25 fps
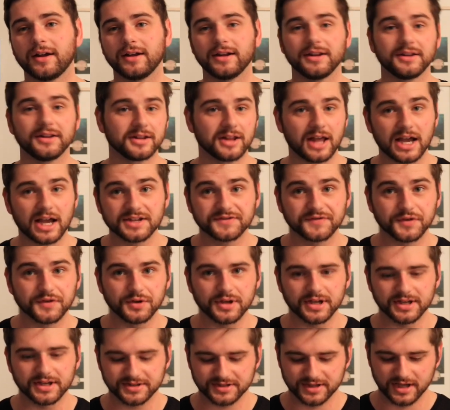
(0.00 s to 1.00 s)
in the last few
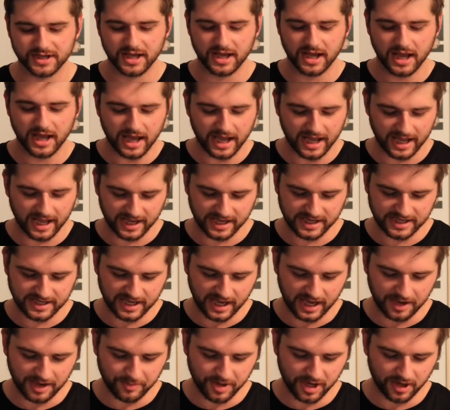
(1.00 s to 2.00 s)
years, he
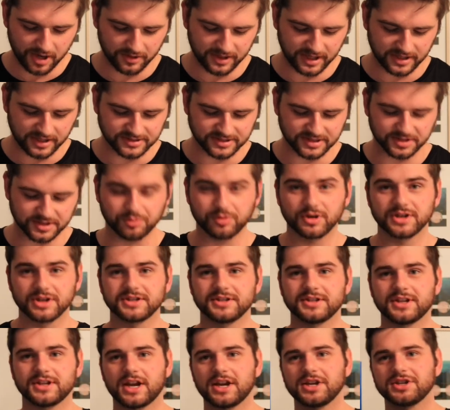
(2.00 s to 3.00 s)
came out and did a
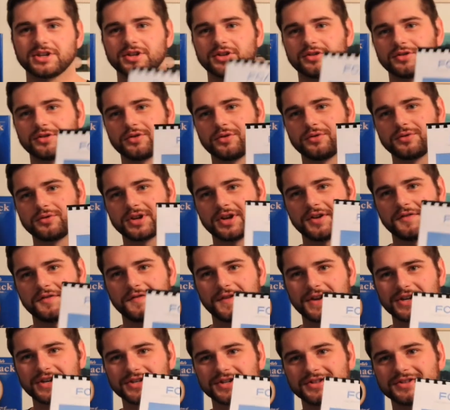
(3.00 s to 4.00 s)
presentation called
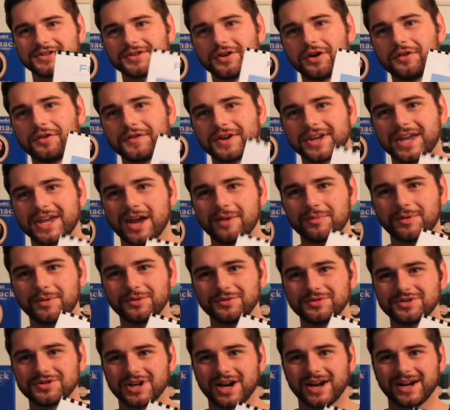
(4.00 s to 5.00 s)
Confessions of a
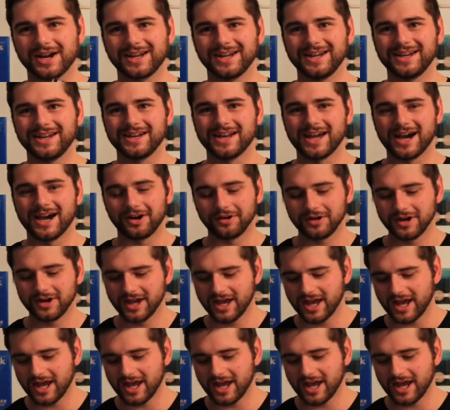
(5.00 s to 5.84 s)
Capital Junkie. Now,